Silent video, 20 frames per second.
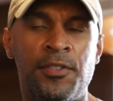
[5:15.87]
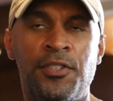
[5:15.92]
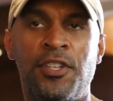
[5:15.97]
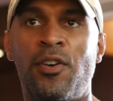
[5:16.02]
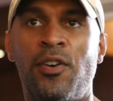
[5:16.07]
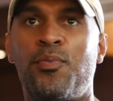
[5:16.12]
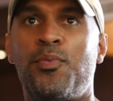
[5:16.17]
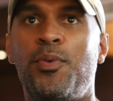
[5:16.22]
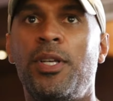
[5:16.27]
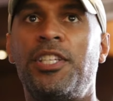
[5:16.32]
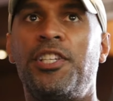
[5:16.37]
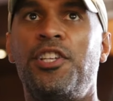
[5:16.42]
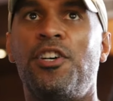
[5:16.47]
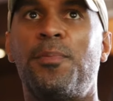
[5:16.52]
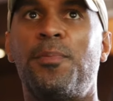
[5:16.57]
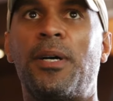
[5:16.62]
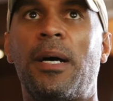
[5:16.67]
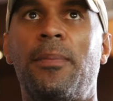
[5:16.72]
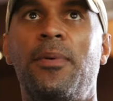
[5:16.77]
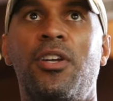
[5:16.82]
You know, we
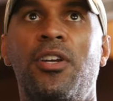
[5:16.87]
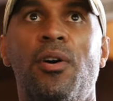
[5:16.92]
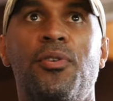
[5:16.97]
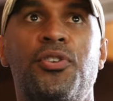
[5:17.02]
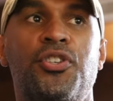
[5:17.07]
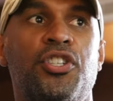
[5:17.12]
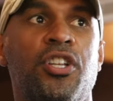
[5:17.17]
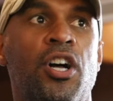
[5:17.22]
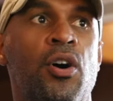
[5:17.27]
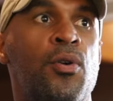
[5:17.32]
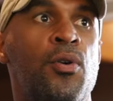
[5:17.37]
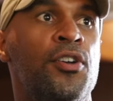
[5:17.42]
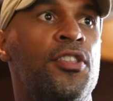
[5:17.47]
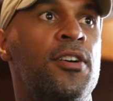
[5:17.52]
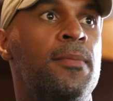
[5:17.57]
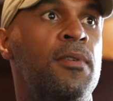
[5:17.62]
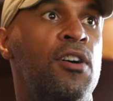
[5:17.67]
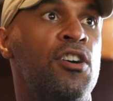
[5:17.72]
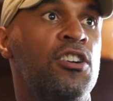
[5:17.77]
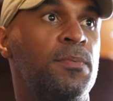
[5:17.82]
still probably go slower
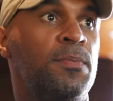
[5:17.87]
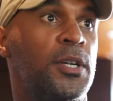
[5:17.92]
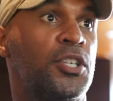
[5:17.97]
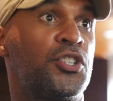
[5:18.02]
than most,